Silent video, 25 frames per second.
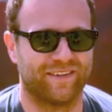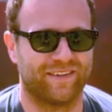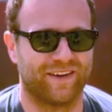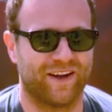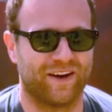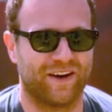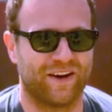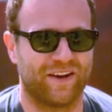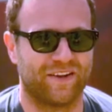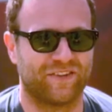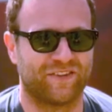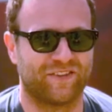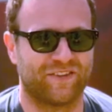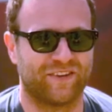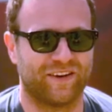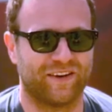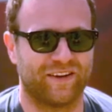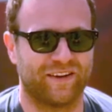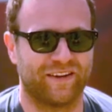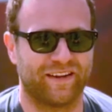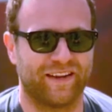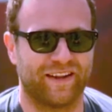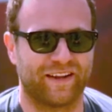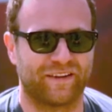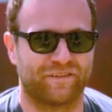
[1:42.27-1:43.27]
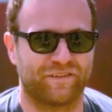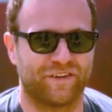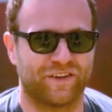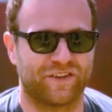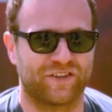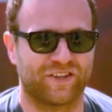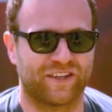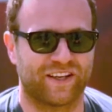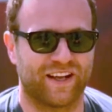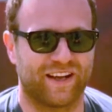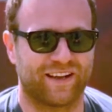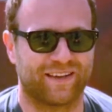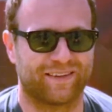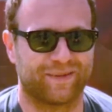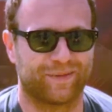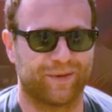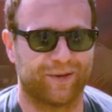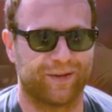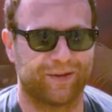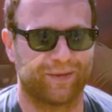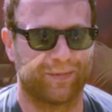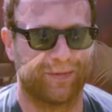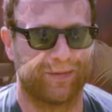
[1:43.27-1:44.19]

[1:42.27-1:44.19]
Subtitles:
not necessarily like fishing experts,